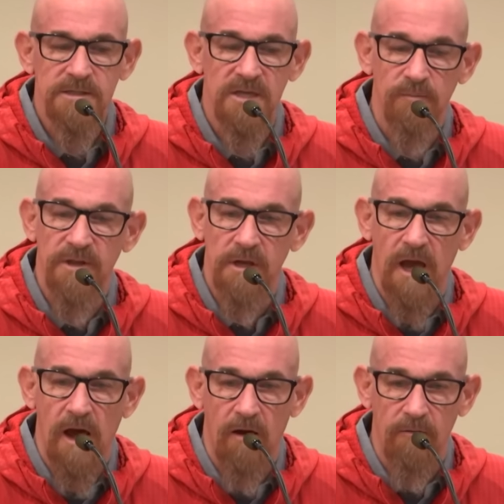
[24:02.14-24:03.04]
something
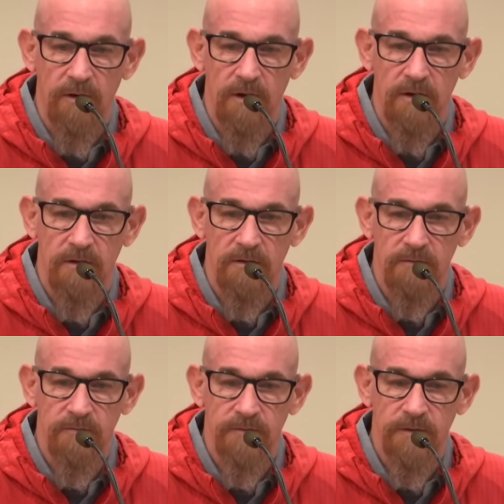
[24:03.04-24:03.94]
out
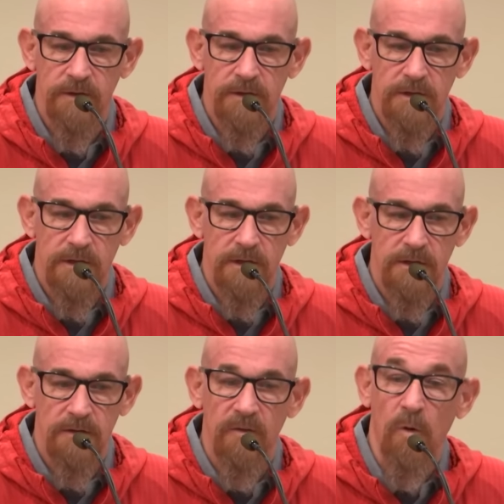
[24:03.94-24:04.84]
of
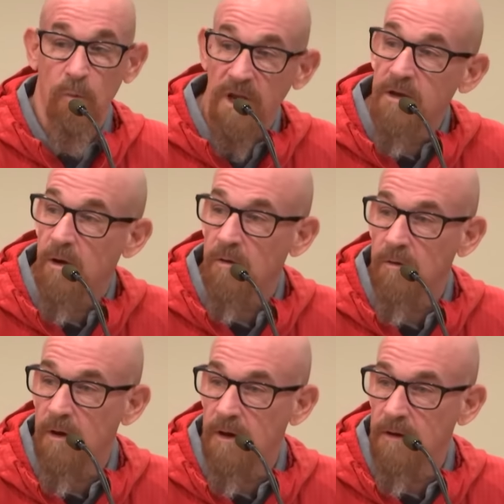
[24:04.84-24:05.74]
the
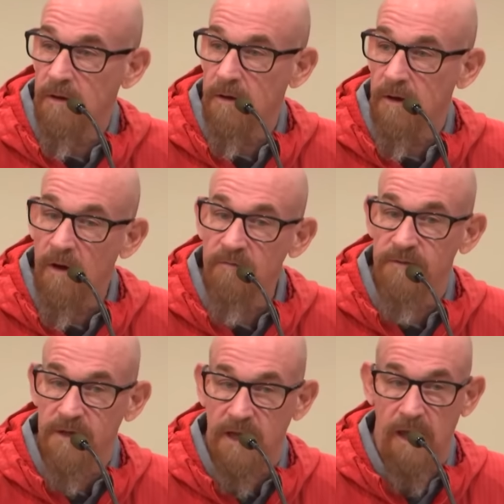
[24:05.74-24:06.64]
window of
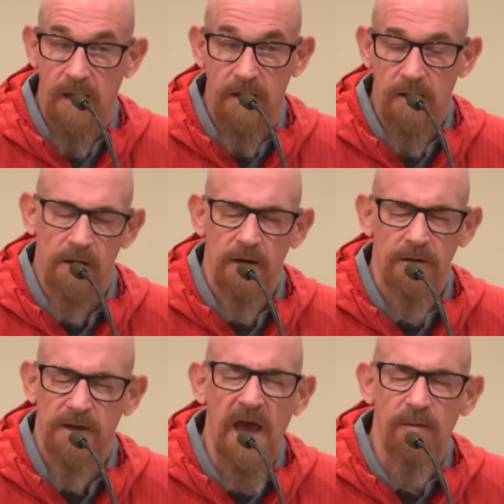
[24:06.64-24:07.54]
the
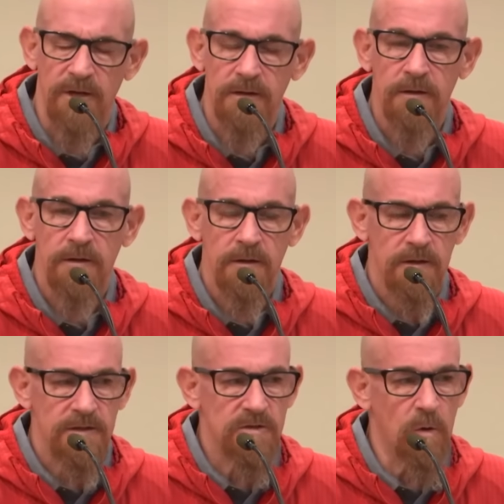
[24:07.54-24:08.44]
cabin
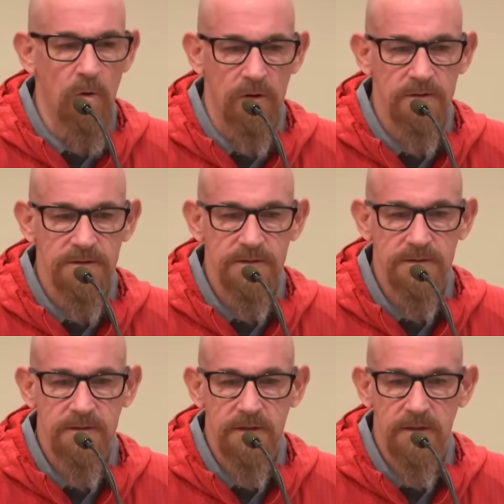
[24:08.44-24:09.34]

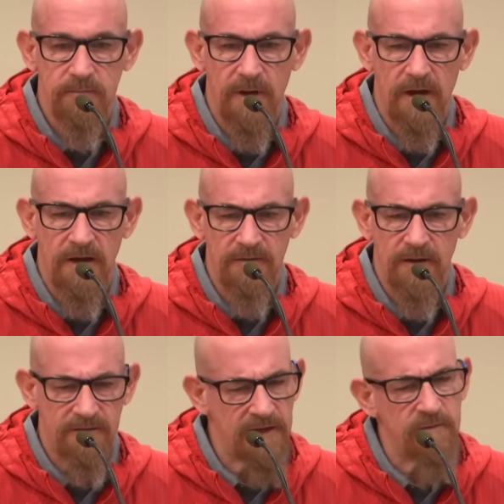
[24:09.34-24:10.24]
towards, I
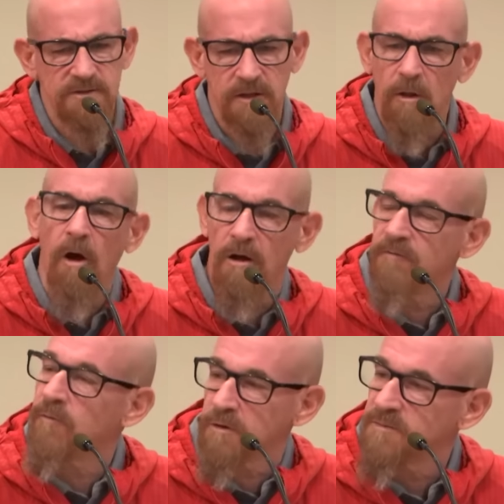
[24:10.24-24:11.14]
think it was the law
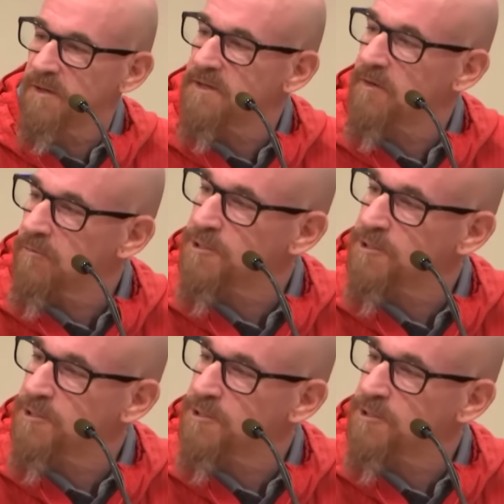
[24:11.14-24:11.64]
enforcement that